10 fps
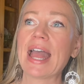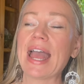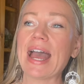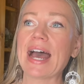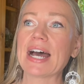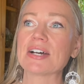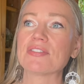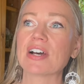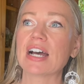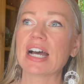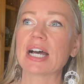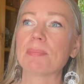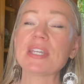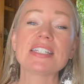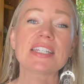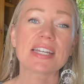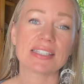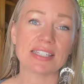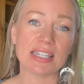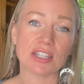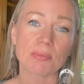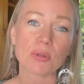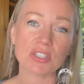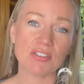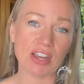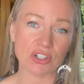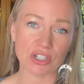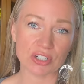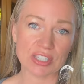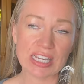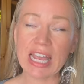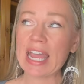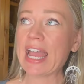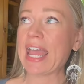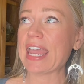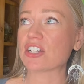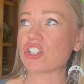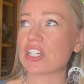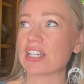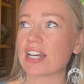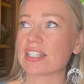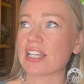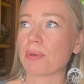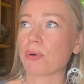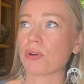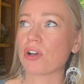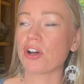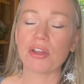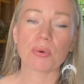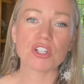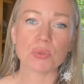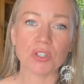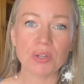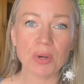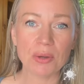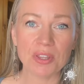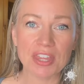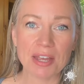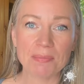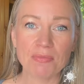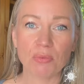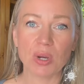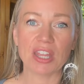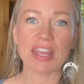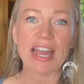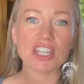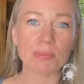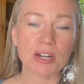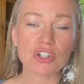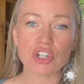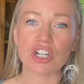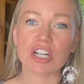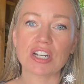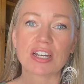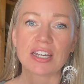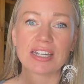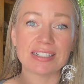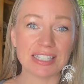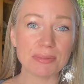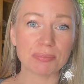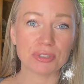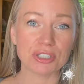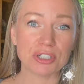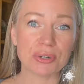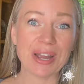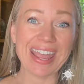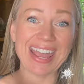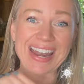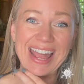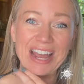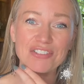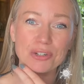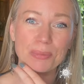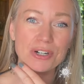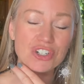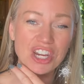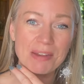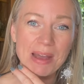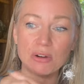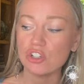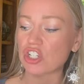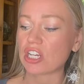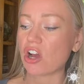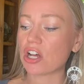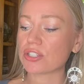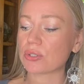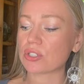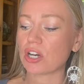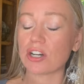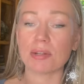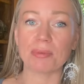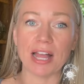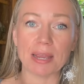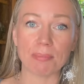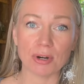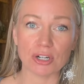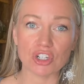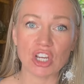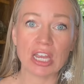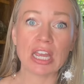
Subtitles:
have PTSD. They're mostly veterans. And she does a protocol that works really well with them with acupuncture, deep blue, and after birch came out, she also started to apply birch.